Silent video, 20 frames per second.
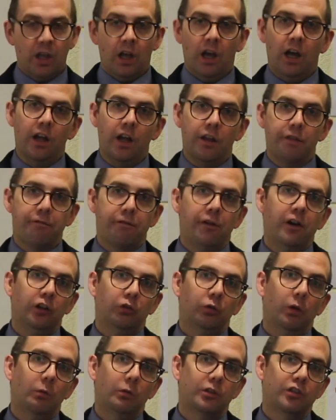The
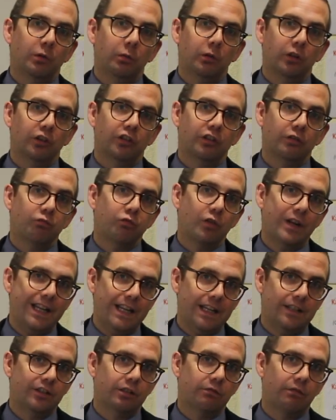first one, which I want to
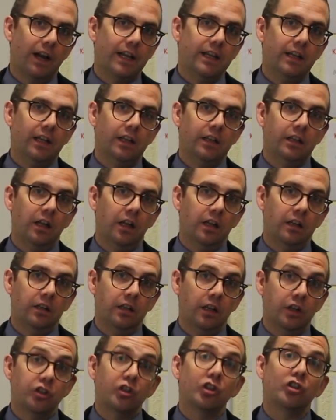reiterate
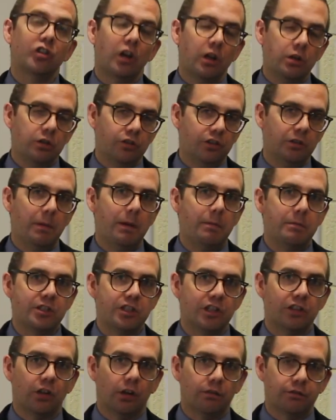and just show you some
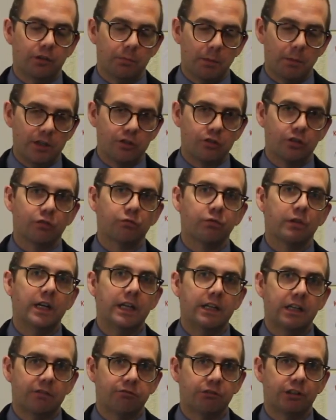images of to make sure it's
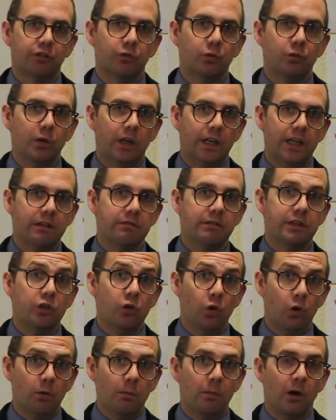really crystal clear in
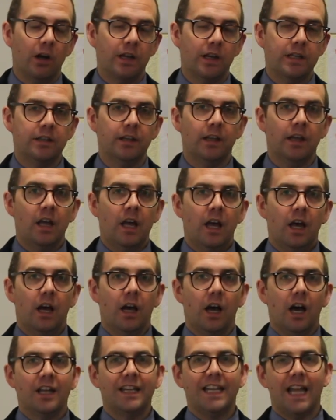your mind,
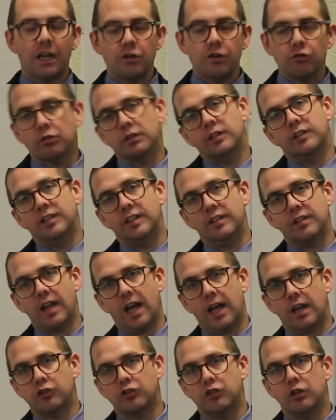are the entrances
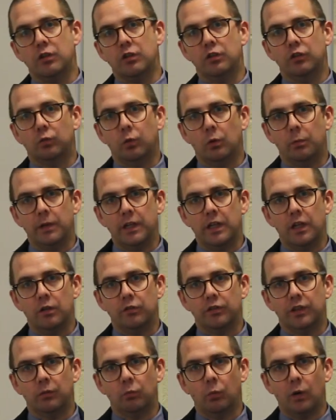that our students will be
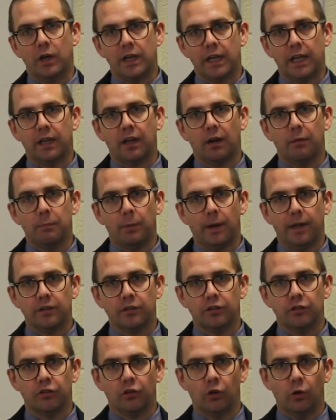using when they come back
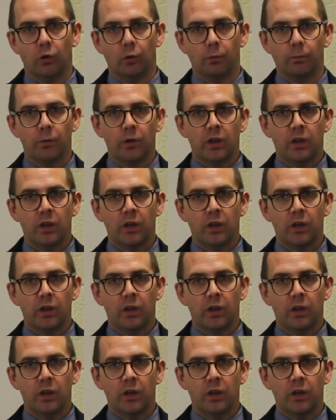to school.